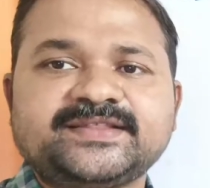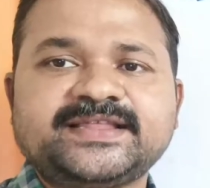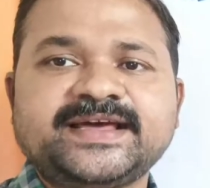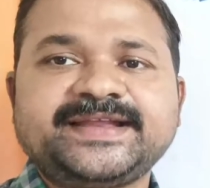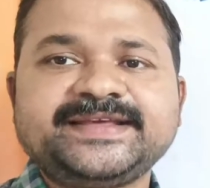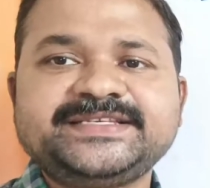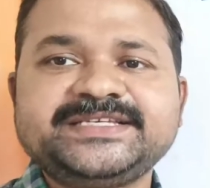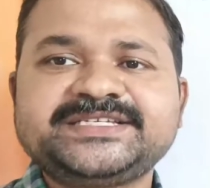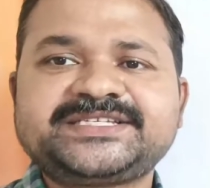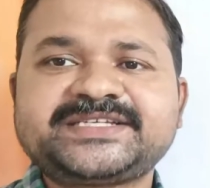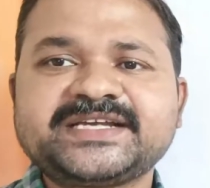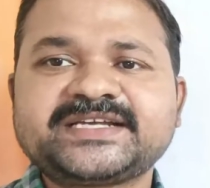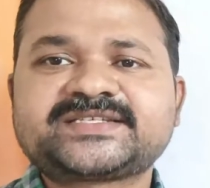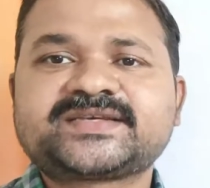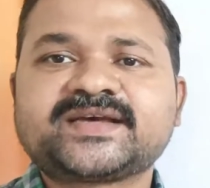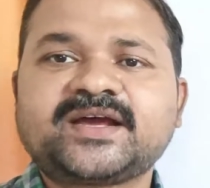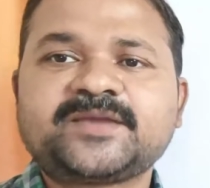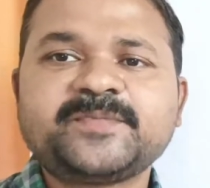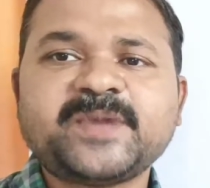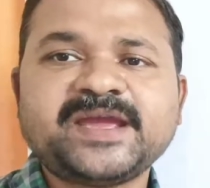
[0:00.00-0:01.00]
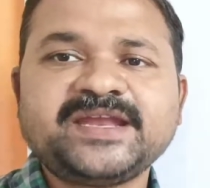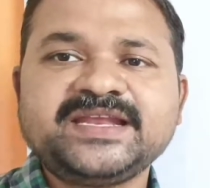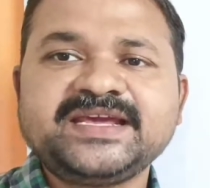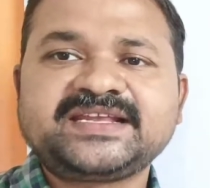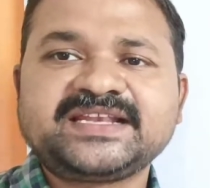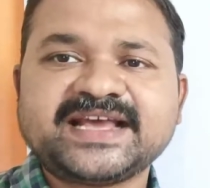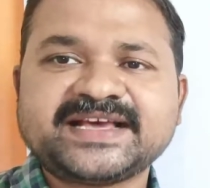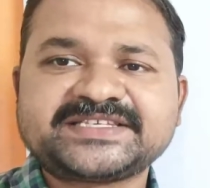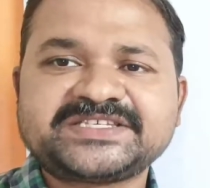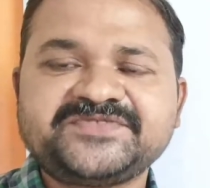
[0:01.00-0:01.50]
the registers are mainly
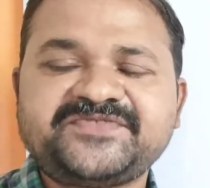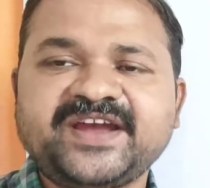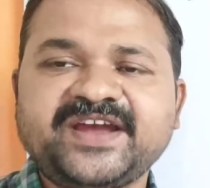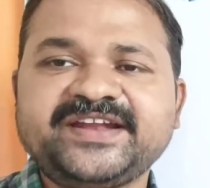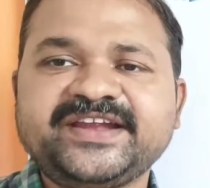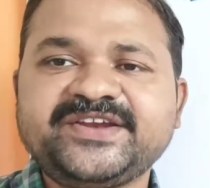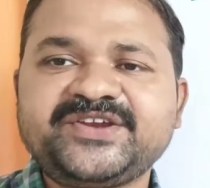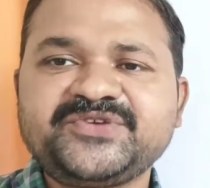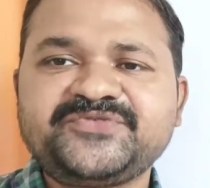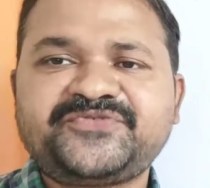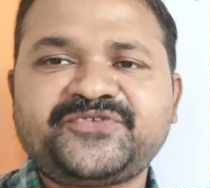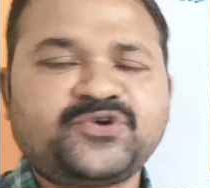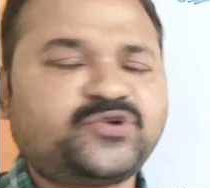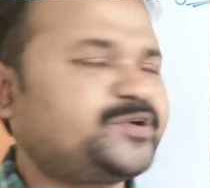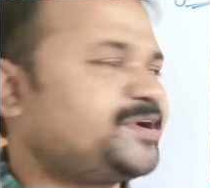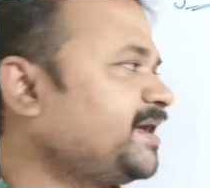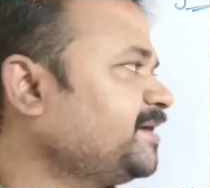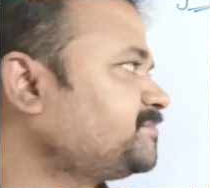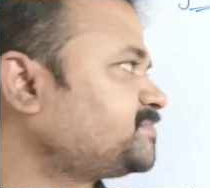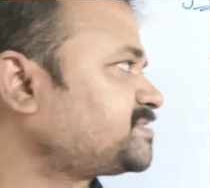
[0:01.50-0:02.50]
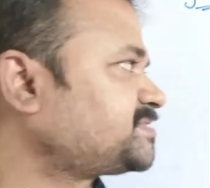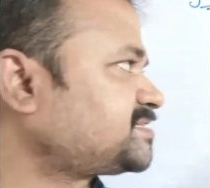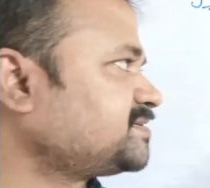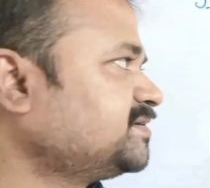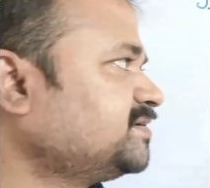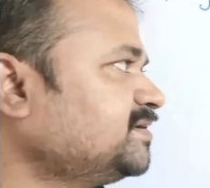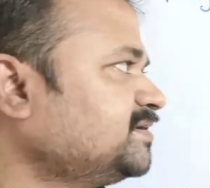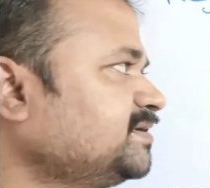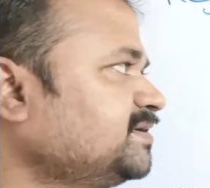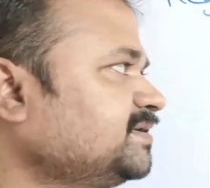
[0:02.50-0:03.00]
classified into four types:
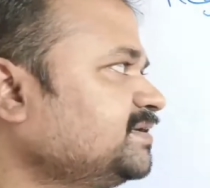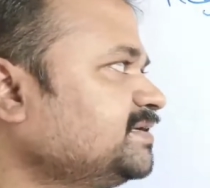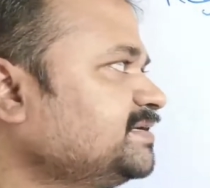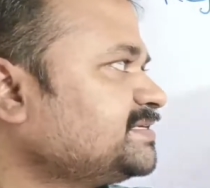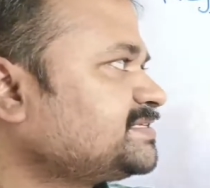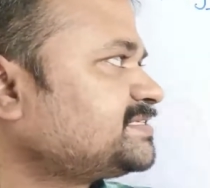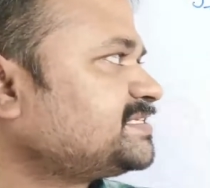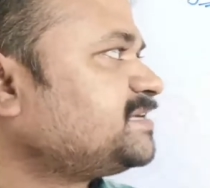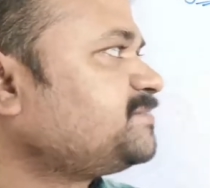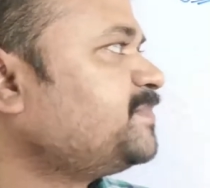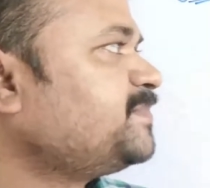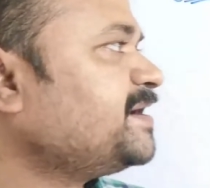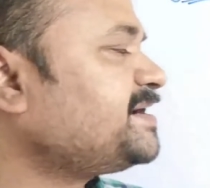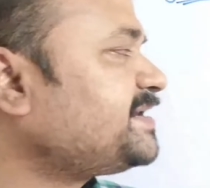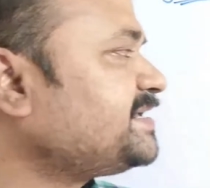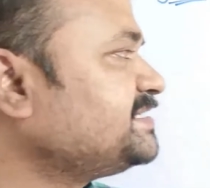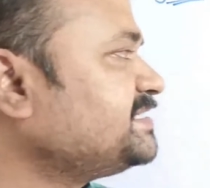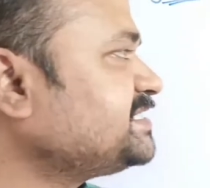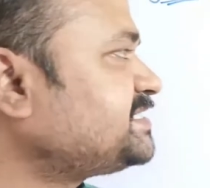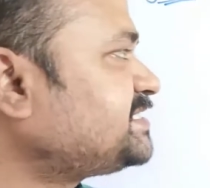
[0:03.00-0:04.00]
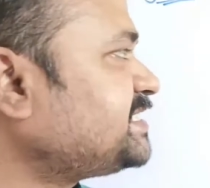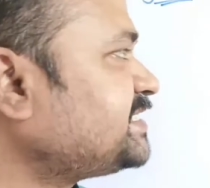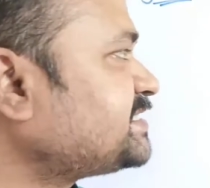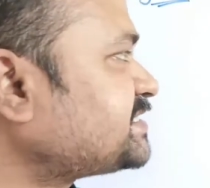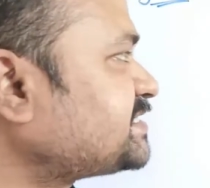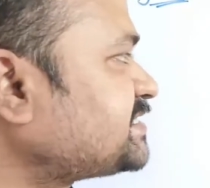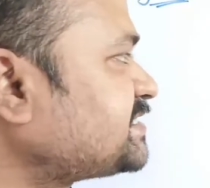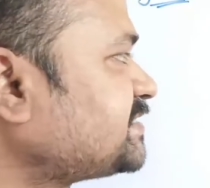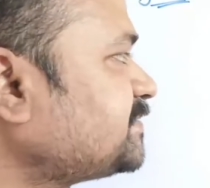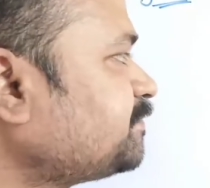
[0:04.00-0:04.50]
segment
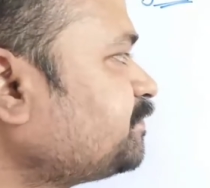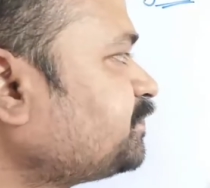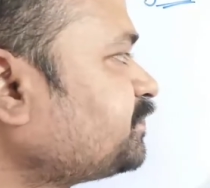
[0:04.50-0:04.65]
registers,